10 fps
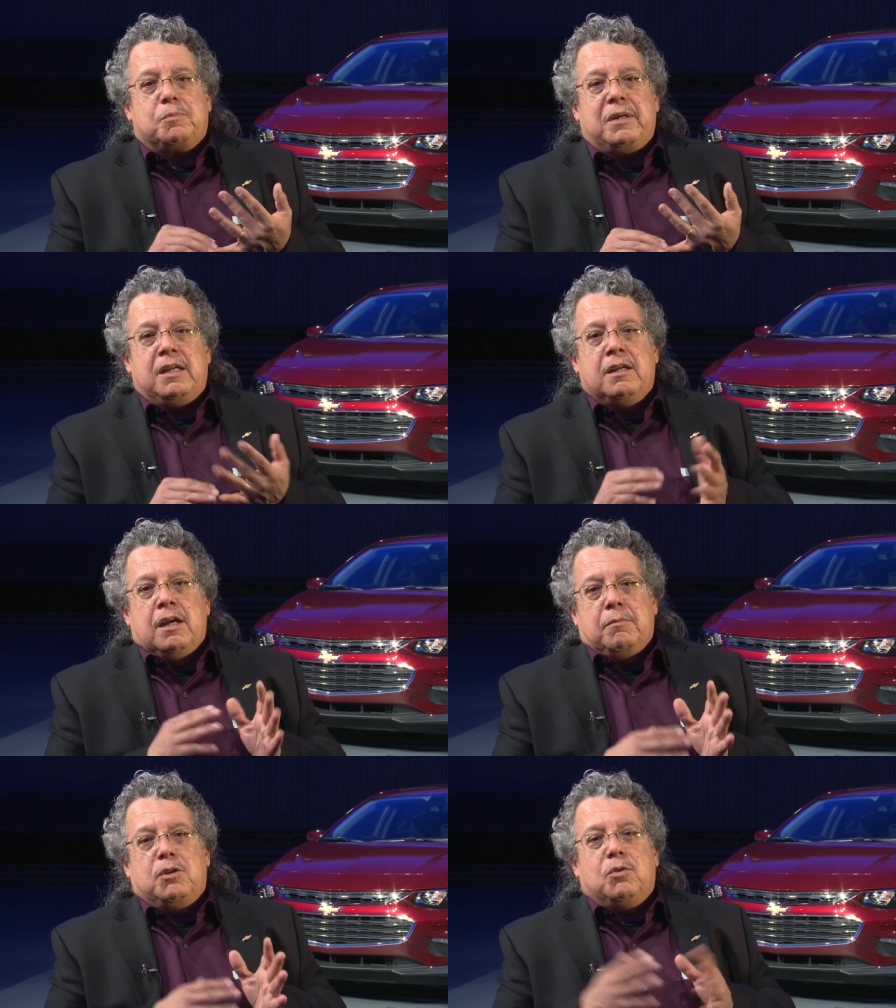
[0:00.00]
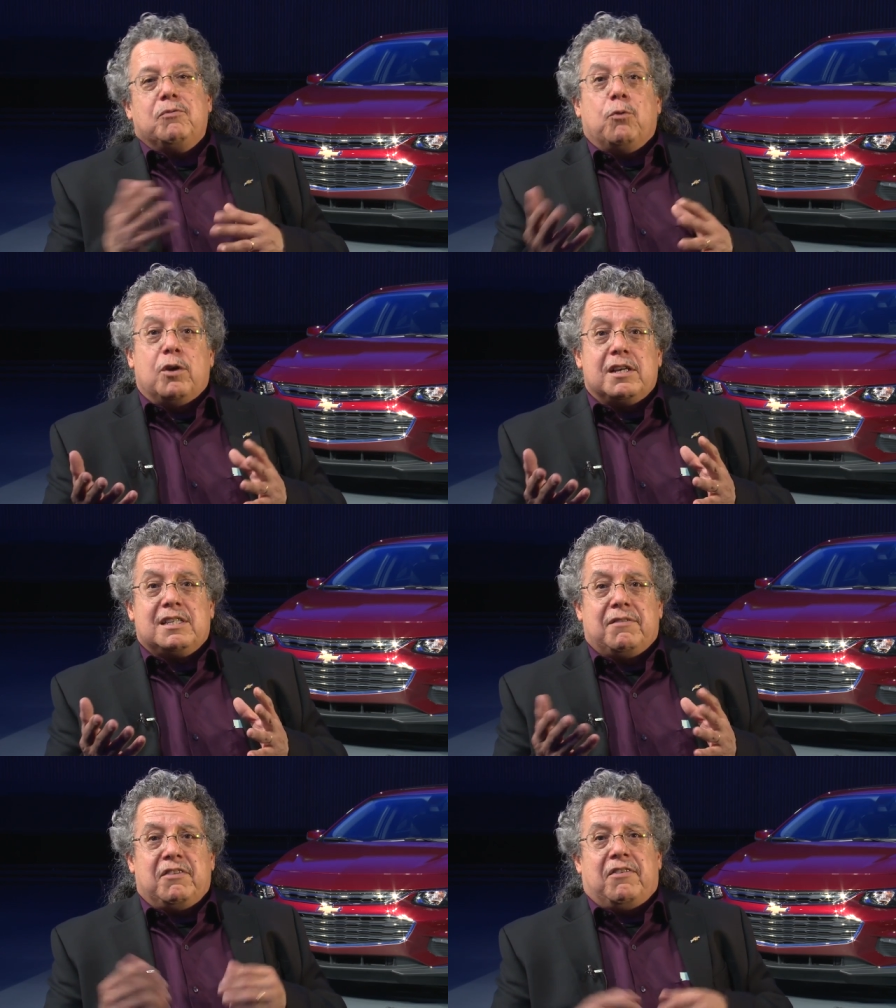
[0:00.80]
speed between 40 and
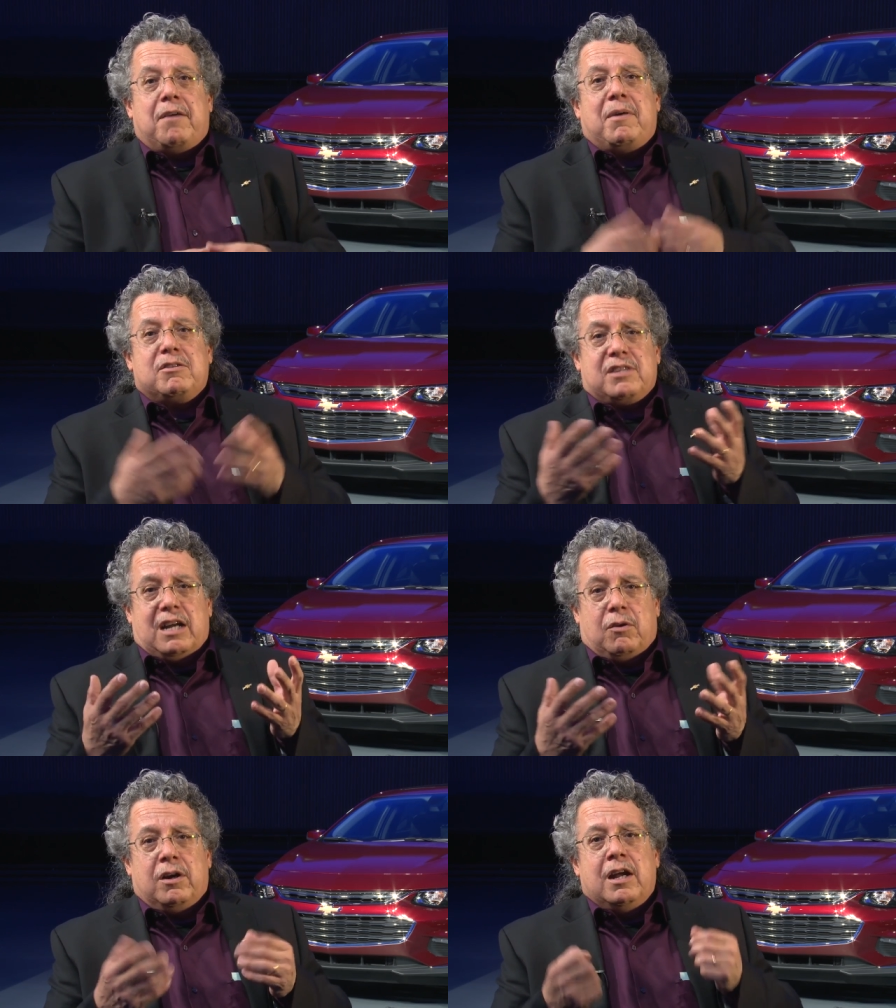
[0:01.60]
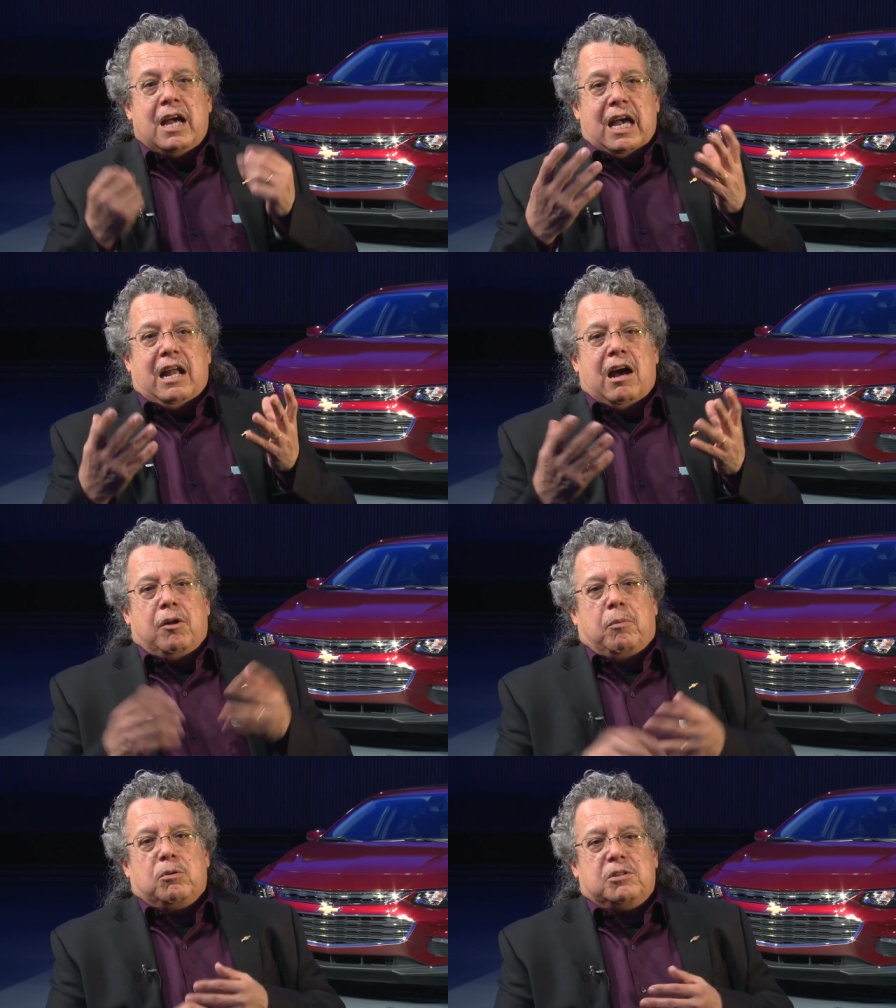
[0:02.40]
75 miles an hour,
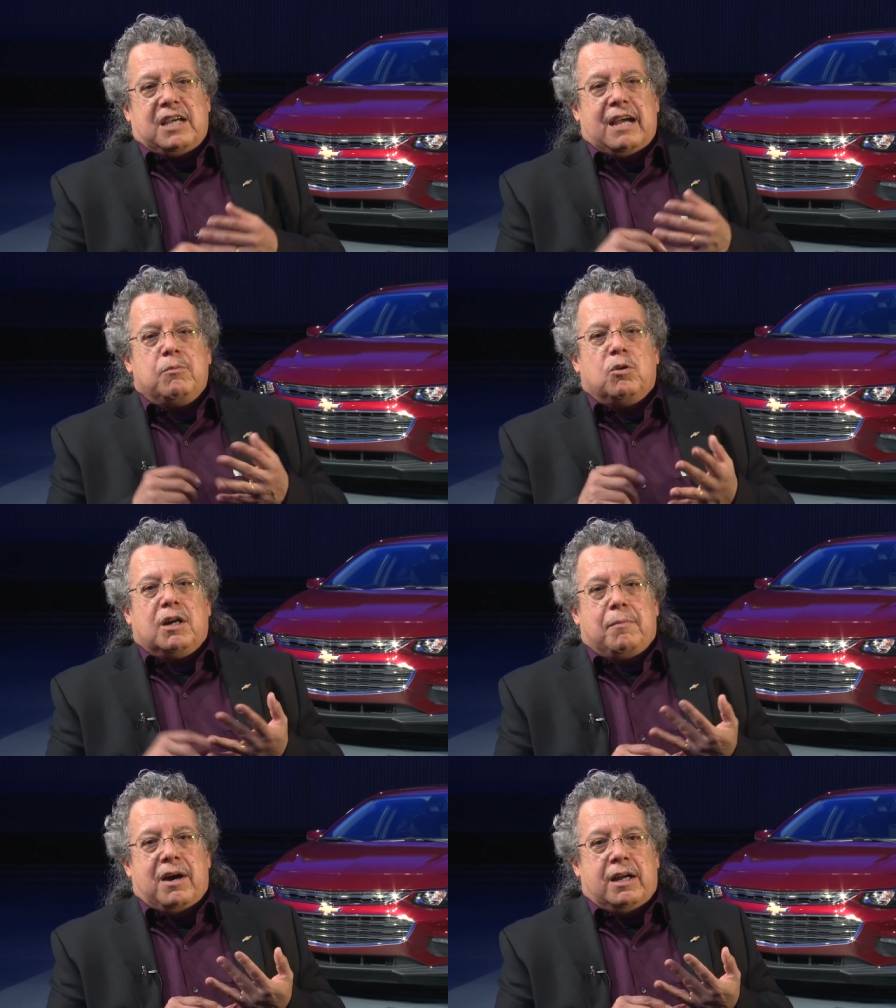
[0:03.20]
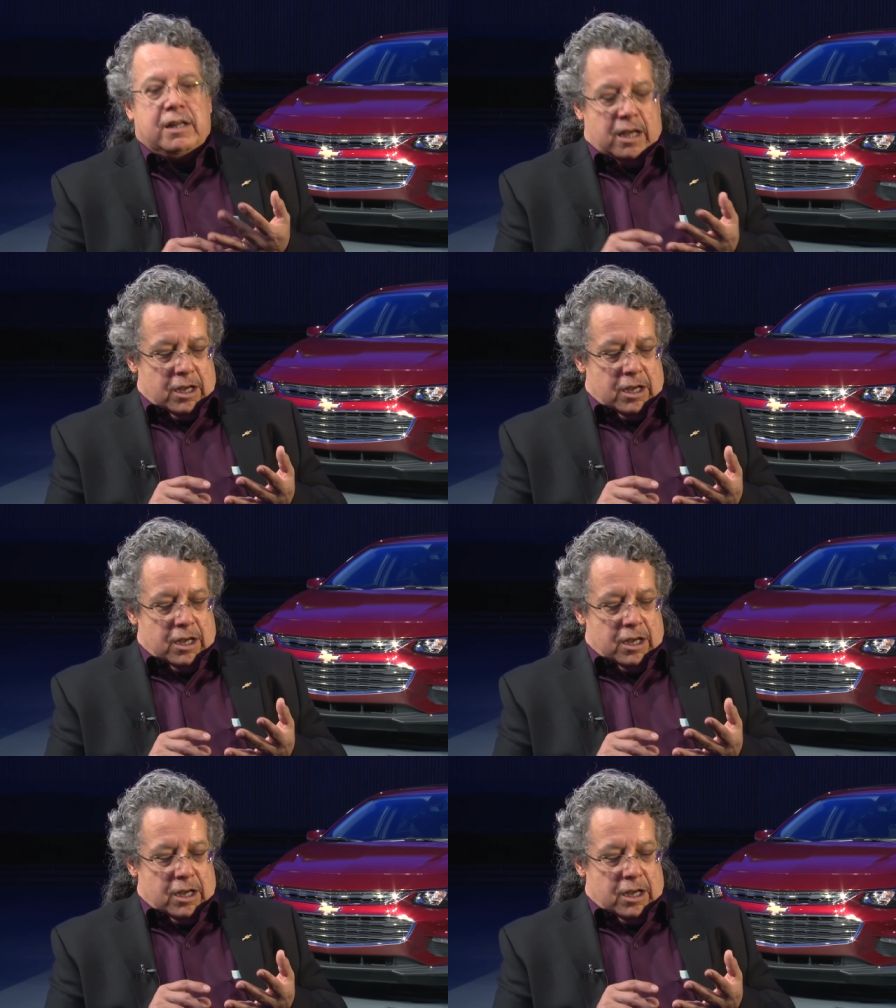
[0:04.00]
and both time will come on.